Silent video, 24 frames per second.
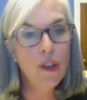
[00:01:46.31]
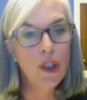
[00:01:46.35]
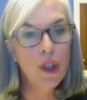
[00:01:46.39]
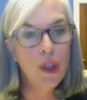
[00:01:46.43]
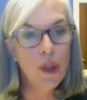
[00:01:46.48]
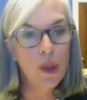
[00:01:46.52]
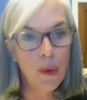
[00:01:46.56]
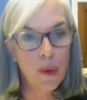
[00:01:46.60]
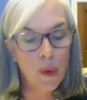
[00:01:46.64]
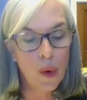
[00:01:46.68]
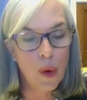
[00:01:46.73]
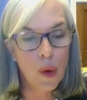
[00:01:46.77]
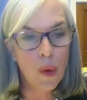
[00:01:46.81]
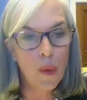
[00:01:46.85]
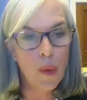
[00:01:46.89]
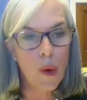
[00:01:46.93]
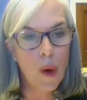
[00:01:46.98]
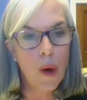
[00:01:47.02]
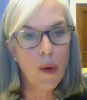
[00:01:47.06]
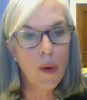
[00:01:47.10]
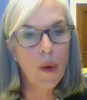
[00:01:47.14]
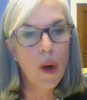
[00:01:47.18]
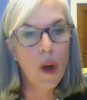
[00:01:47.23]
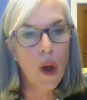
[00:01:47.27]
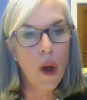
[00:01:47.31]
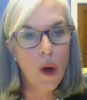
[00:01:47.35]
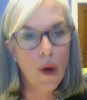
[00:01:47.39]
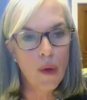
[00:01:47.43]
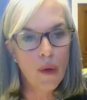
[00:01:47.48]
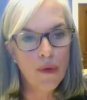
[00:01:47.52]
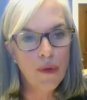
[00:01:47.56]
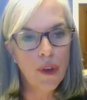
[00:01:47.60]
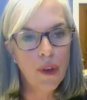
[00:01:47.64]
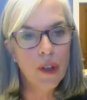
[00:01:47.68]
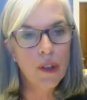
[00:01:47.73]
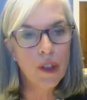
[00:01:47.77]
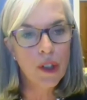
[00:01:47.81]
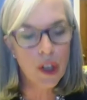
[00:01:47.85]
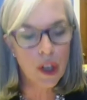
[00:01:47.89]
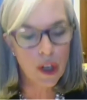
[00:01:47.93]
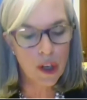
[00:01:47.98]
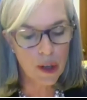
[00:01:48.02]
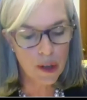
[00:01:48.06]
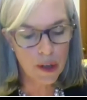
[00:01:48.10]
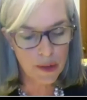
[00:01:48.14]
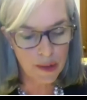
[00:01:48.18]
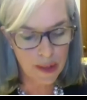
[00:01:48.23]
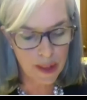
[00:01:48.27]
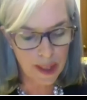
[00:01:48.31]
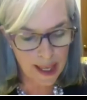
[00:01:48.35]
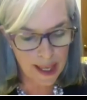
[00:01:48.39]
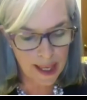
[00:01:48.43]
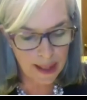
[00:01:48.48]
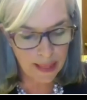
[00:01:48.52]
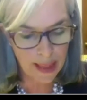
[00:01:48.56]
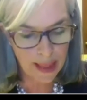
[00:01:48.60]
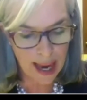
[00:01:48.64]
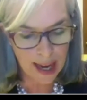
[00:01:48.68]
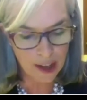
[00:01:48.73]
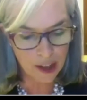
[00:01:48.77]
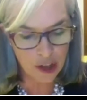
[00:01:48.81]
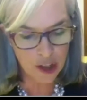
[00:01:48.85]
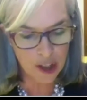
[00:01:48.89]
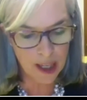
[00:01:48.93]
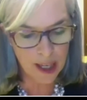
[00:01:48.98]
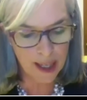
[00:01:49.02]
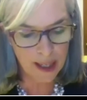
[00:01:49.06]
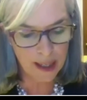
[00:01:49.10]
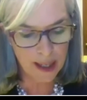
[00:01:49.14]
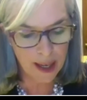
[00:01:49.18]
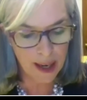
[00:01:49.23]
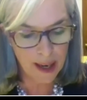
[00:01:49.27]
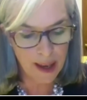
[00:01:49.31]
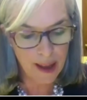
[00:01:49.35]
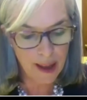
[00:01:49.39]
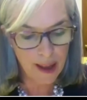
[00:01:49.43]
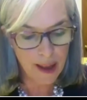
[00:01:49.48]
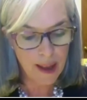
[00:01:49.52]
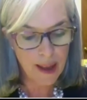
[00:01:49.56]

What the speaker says: to, quote, overturn the election.